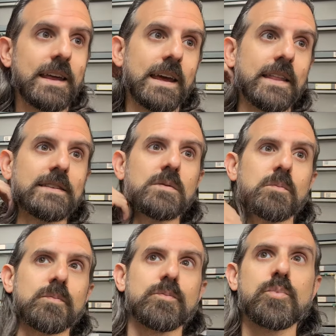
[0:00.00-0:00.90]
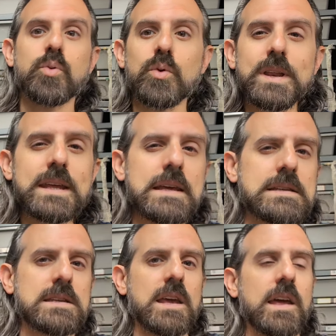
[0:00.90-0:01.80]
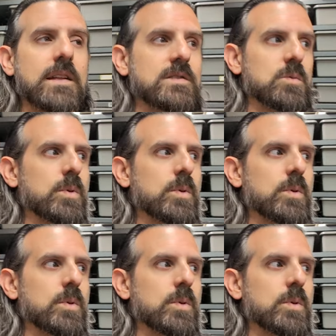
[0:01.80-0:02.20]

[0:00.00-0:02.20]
And that's a pretty easy answer,